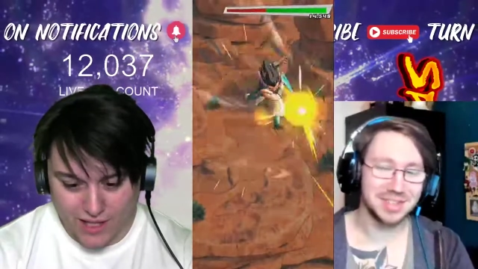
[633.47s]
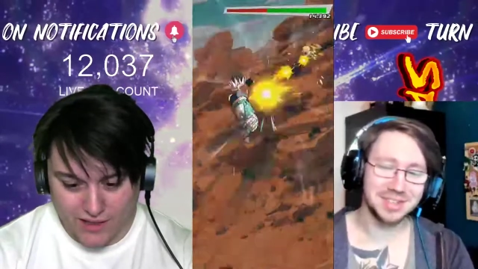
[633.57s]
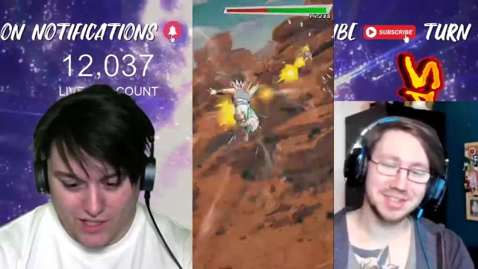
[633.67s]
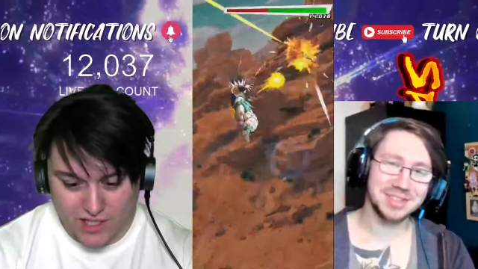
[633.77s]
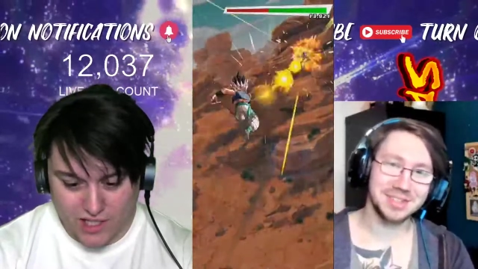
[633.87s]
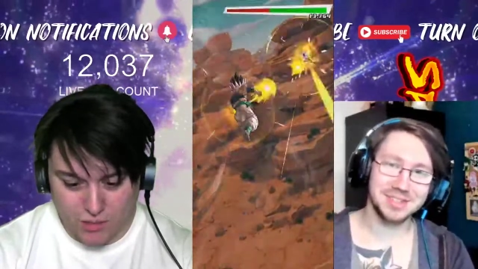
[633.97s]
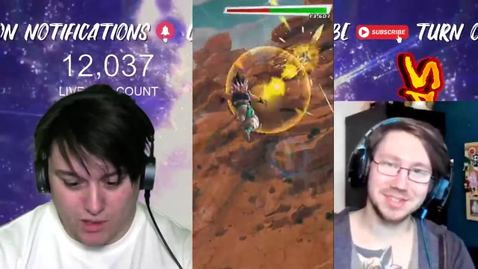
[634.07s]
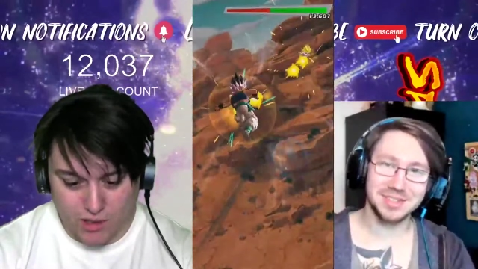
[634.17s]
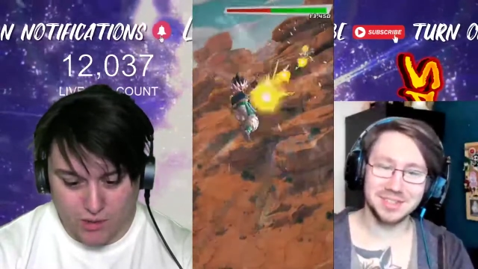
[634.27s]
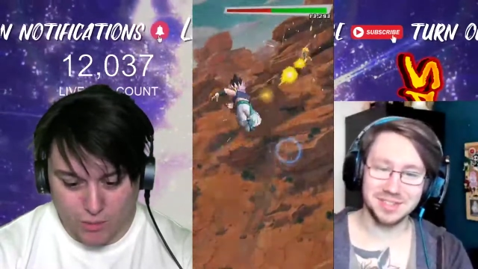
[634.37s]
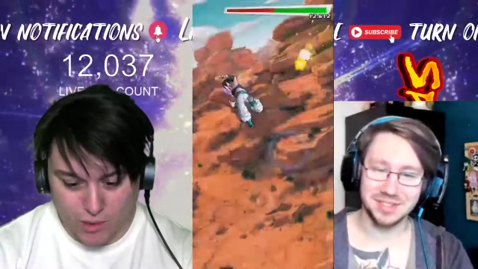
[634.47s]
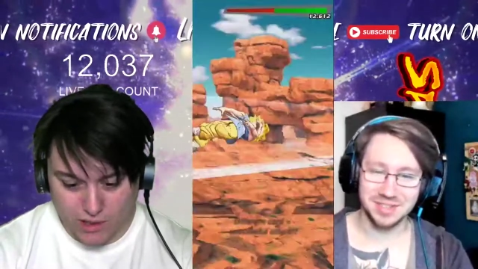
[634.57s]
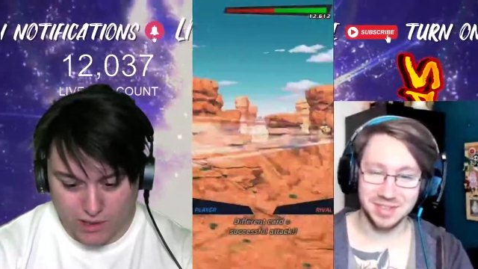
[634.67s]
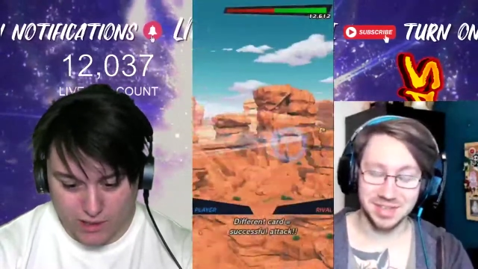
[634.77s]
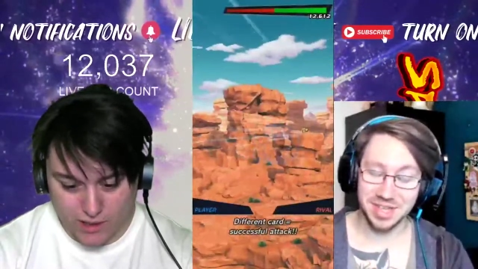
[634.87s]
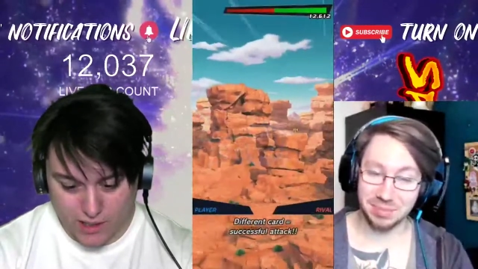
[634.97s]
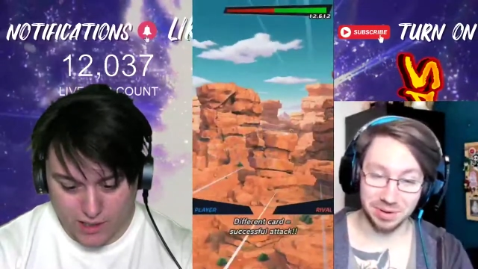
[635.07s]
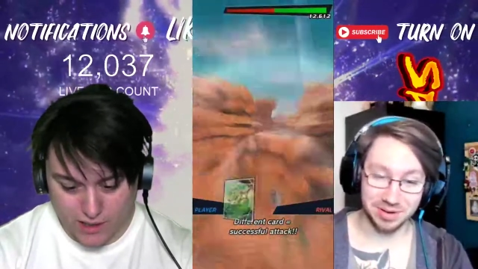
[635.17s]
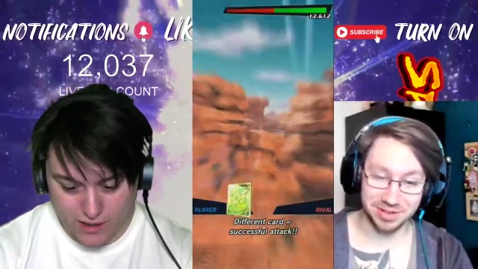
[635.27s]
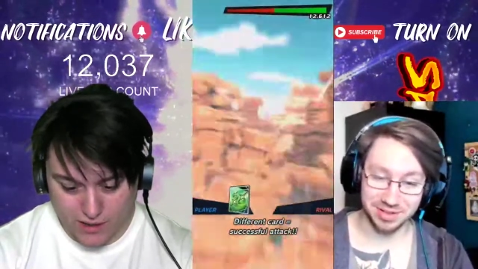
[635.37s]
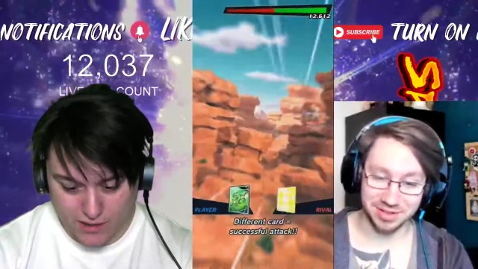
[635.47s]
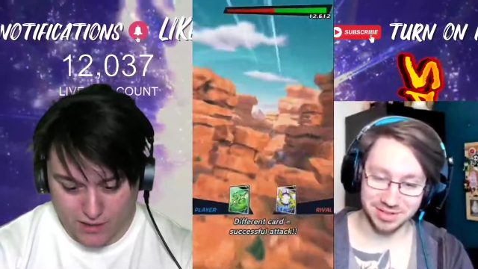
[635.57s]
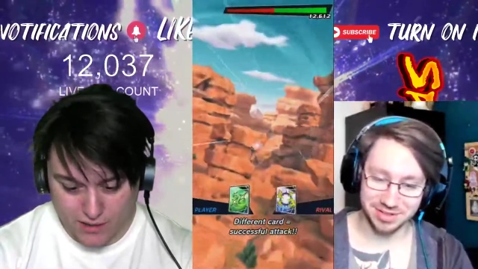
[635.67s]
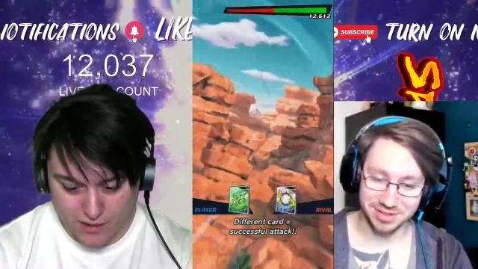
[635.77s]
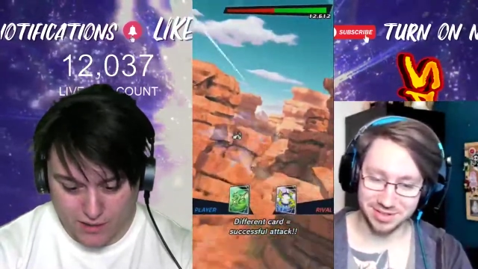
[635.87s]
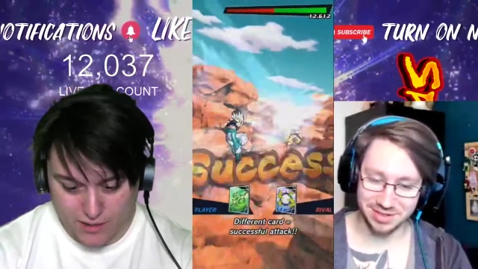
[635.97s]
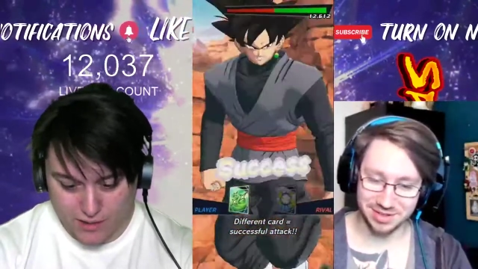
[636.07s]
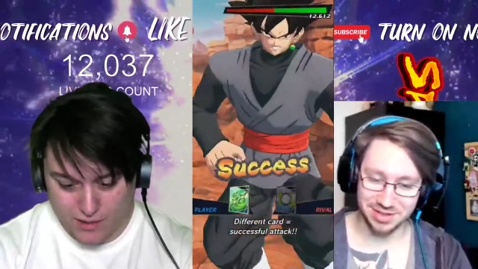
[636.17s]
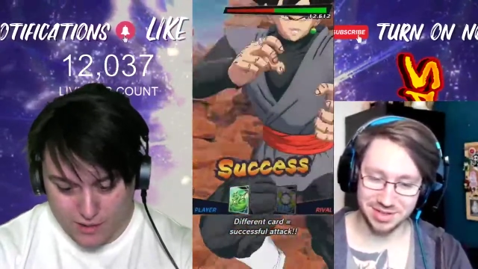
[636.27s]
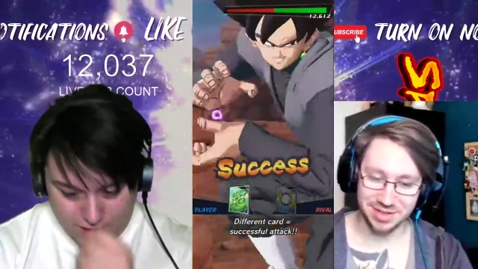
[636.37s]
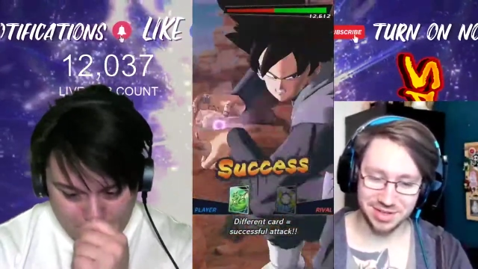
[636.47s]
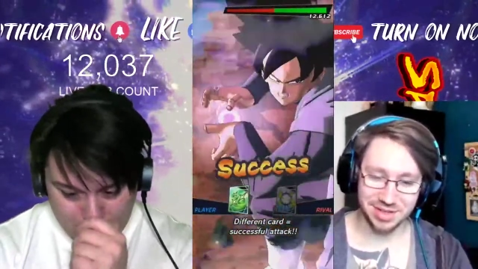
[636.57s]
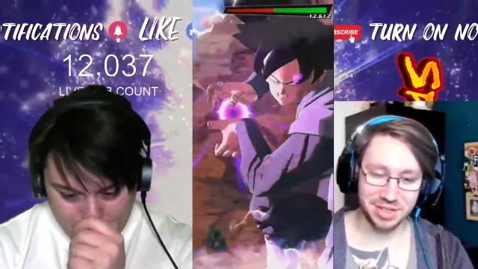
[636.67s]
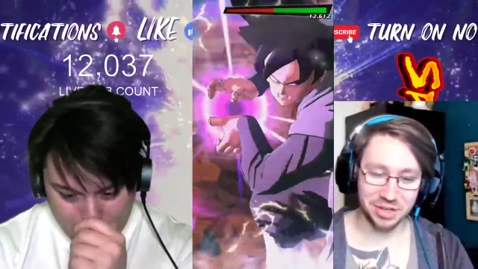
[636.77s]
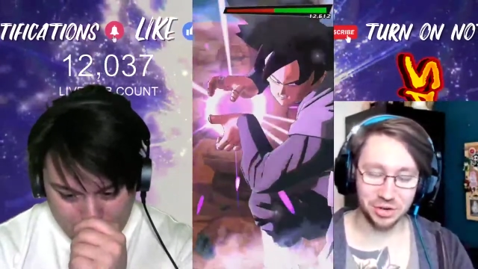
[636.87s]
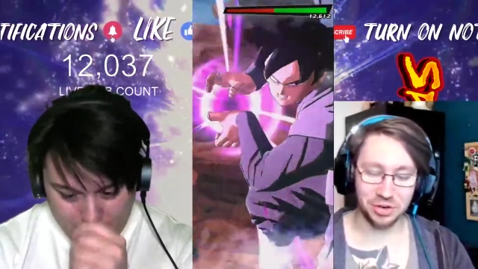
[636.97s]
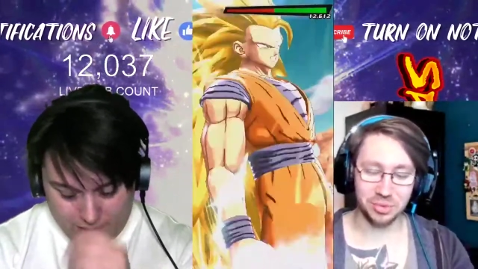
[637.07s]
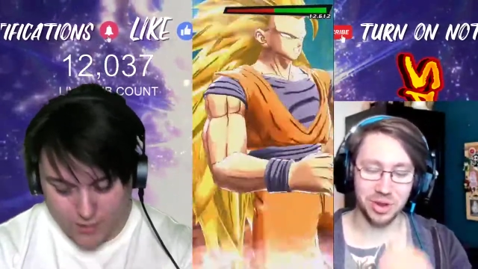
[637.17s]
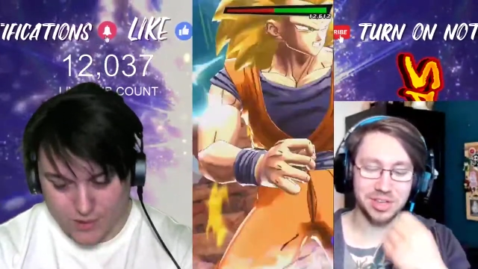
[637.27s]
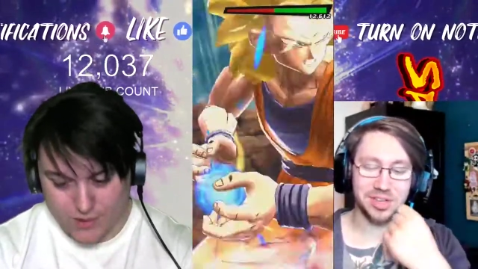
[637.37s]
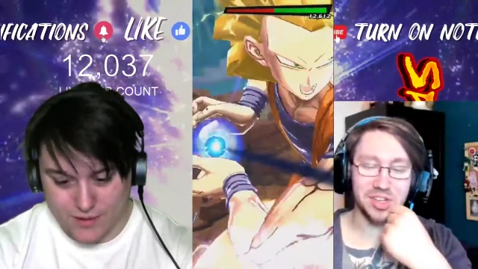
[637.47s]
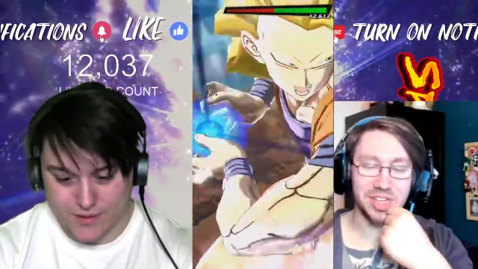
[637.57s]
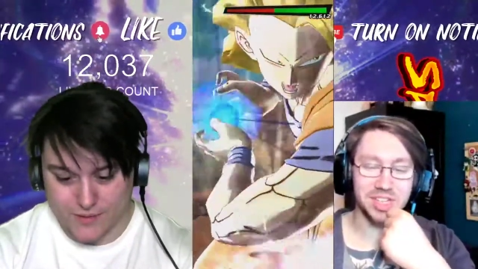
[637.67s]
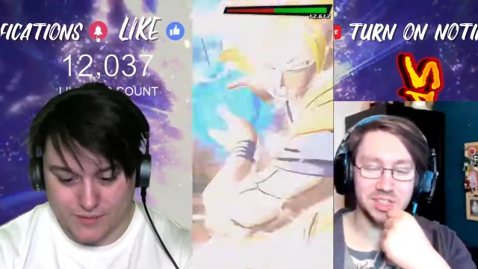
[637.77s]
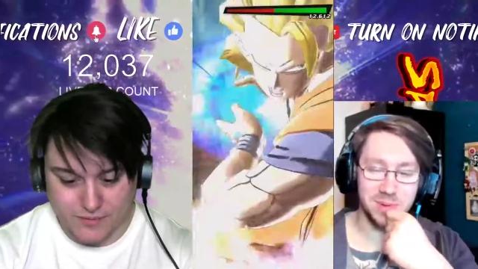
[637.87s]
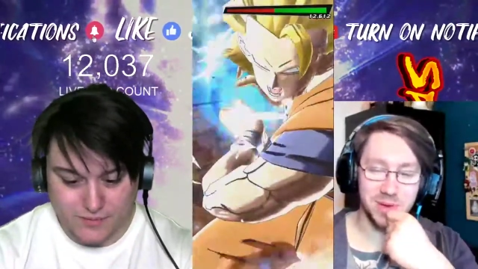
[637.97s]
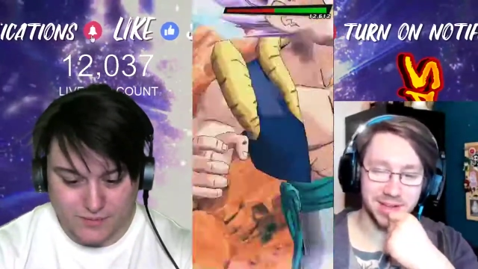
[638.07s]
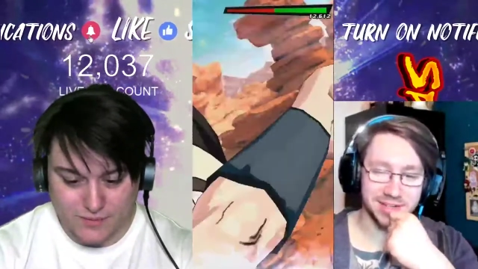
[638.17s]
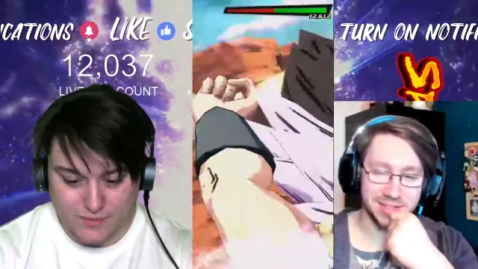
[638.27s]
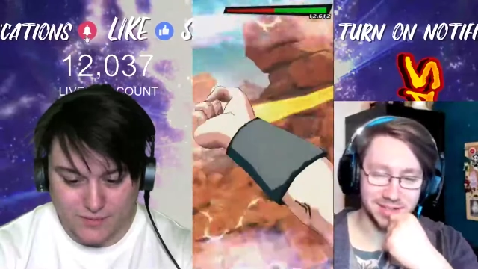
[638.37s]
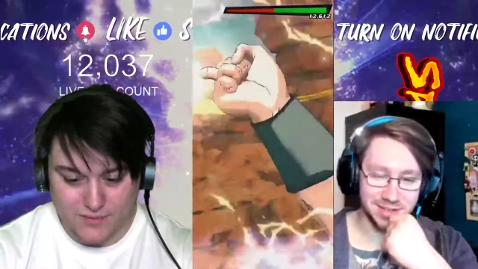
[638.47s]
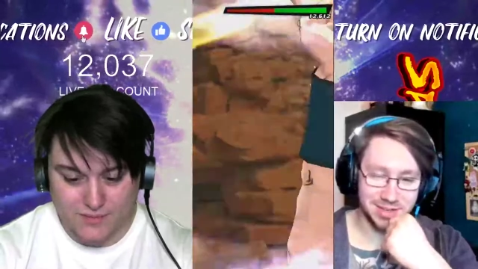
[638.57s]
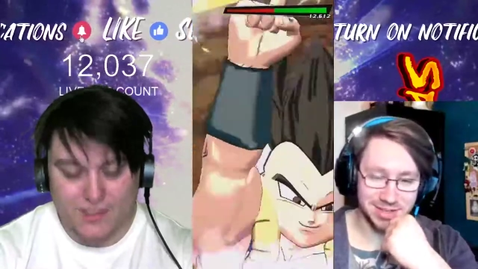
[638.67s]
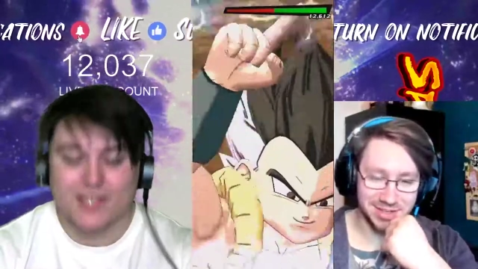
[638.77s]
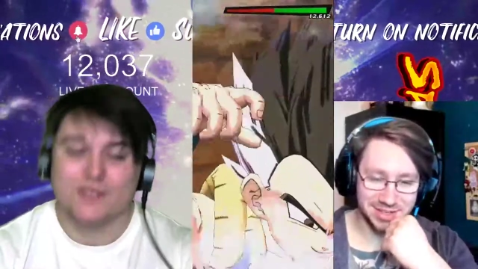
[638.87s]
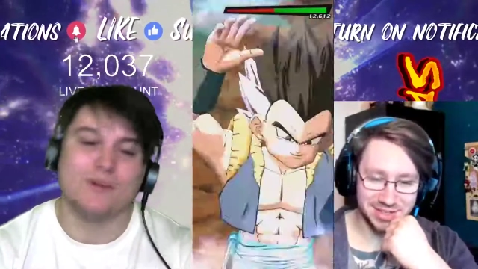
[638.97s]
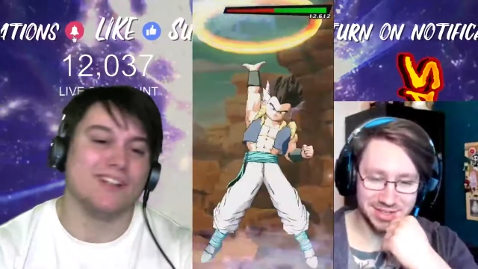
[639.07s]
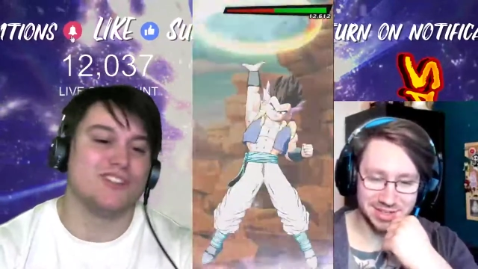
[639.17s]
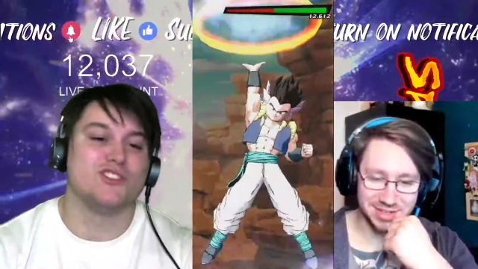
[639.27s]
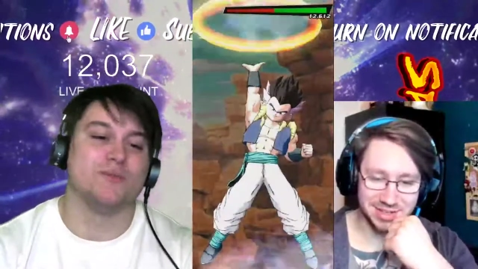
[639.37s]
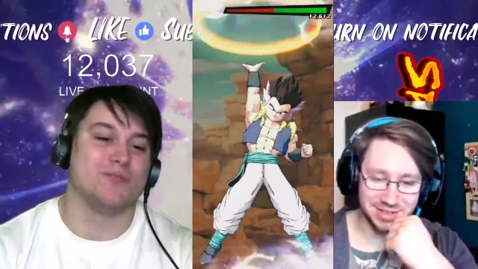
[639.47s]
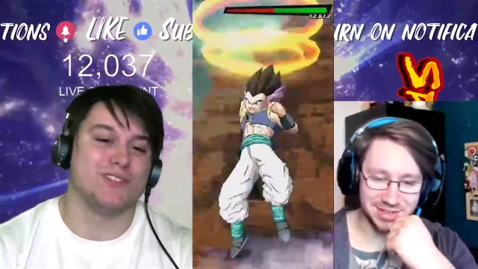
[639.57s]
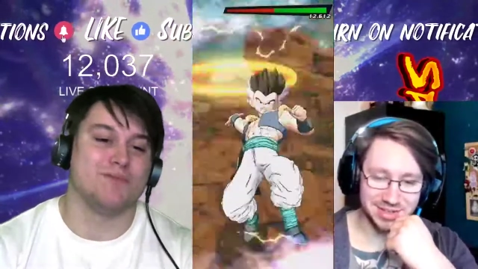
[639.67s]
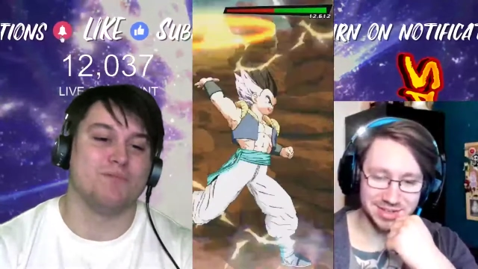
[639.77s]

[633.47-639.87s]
Speaker 1: the GT one. What
Speaker 2: the hell? Apparently. So okay, shows you why GT is the best.
Speaker 1: Ryan, stop yourself.